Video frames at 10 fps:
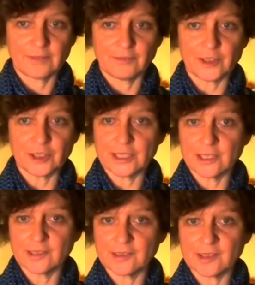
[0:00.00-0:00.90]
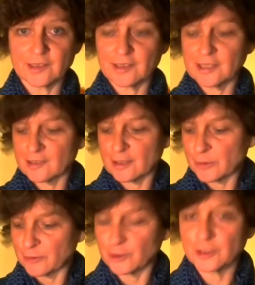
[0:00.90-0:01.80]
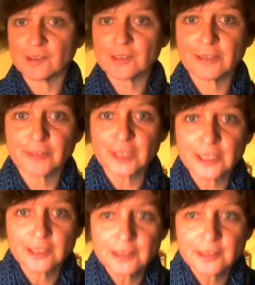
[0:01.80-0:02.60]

Very nice. I see some of you discovering